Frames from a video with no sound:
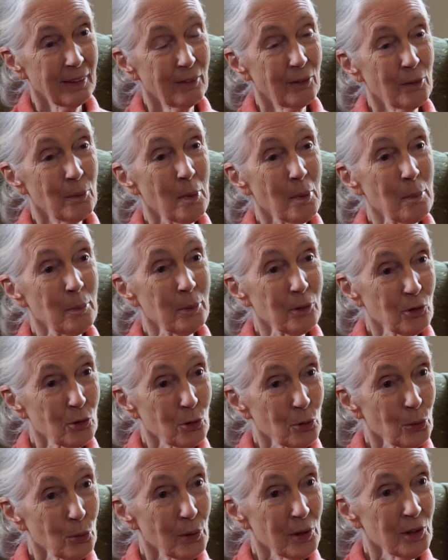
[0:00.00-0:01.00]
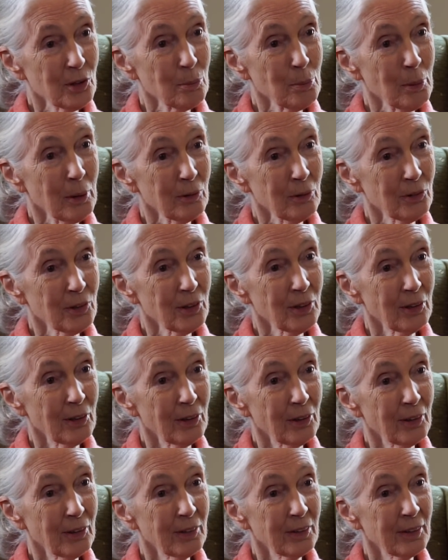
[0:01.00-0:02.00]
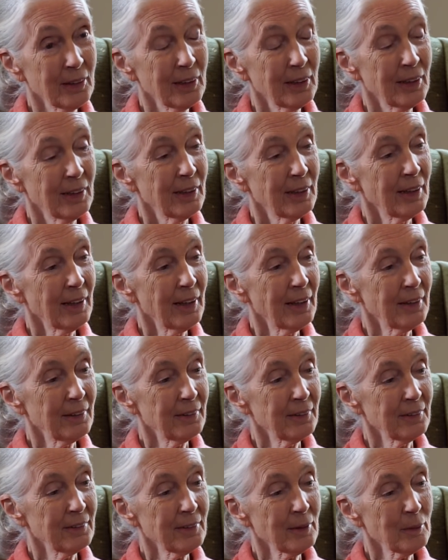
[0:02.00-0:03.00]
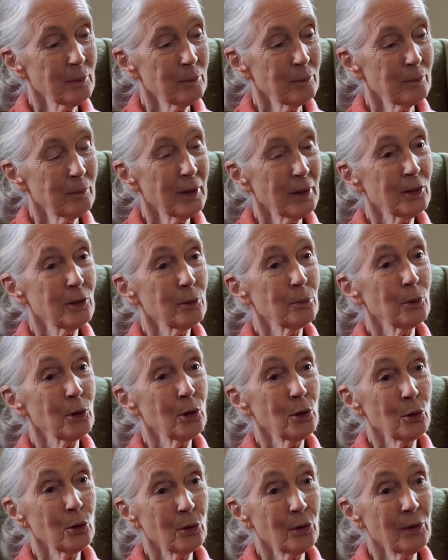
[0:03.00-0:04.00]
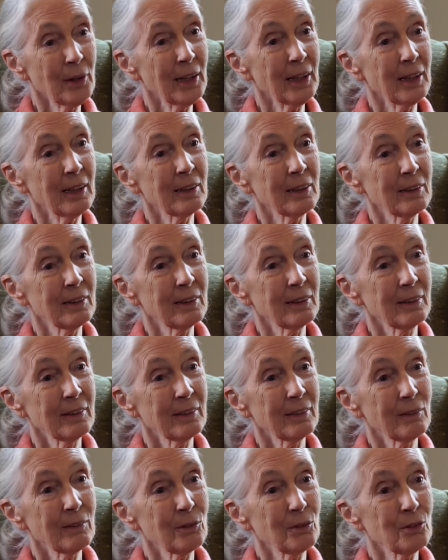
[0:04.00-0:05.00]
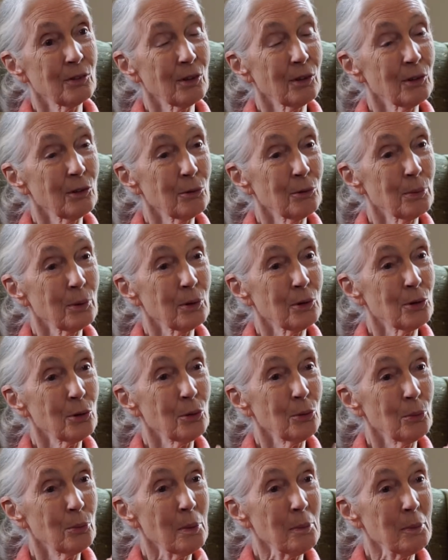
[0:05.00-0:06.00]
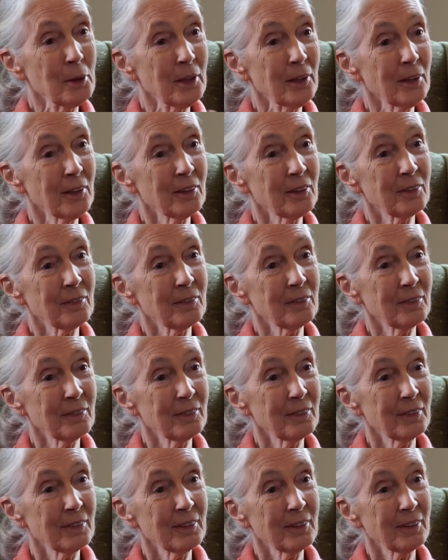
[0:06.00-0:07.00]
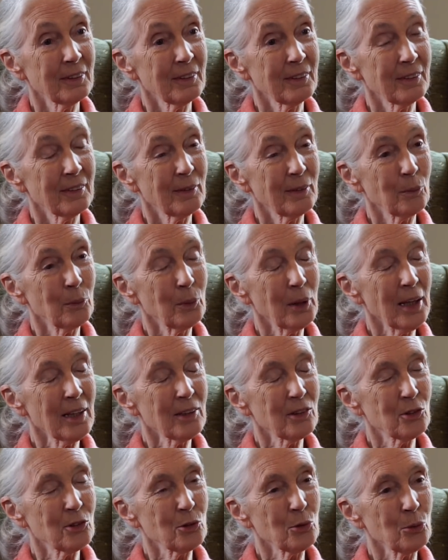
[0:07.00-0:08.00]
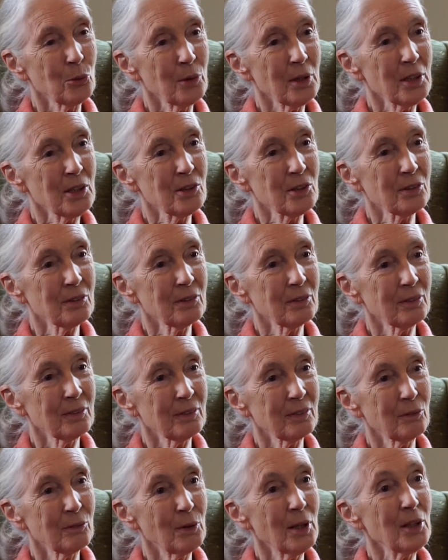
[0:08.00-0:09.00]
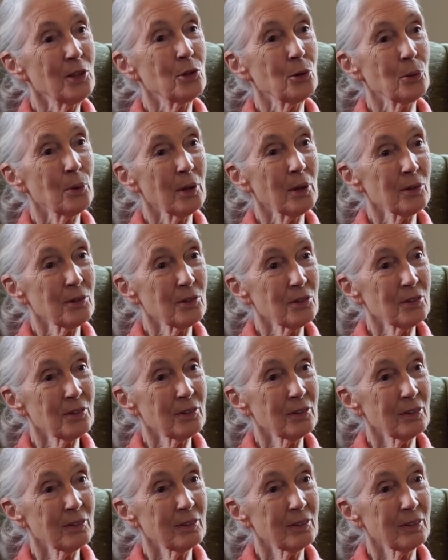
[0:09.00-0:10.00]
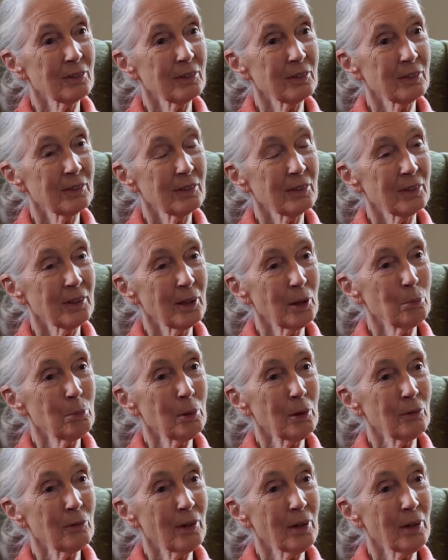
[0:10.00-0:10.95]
I remember stories about her and Madame Curie. Those were two women that we had stories read to us about